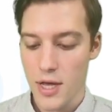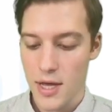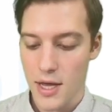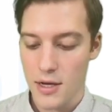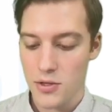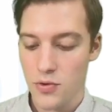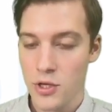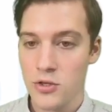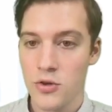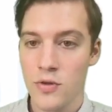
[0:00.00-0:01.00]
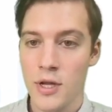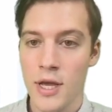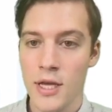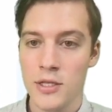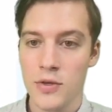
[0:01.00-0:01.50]
it is always true that
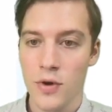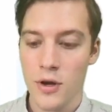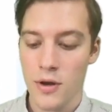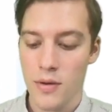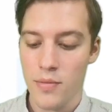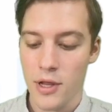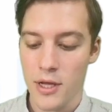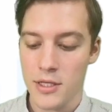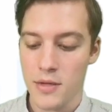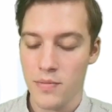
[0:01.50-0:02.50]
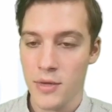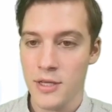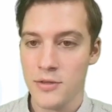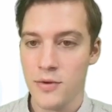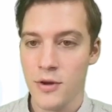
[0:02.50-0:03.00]
A squared plus B
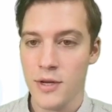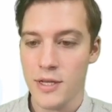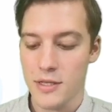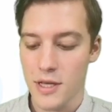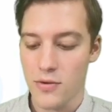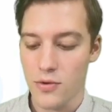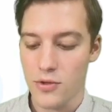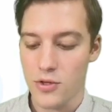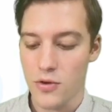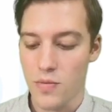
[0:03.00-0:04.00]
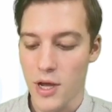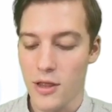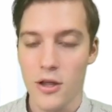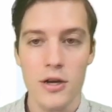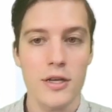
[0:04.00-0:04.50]
squared is equal to my
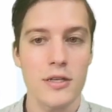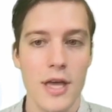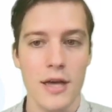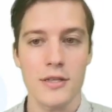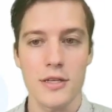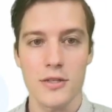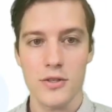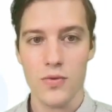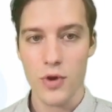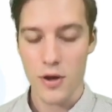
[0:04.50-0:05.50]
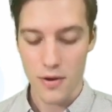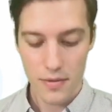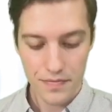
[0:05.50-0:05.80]
longest axis squared.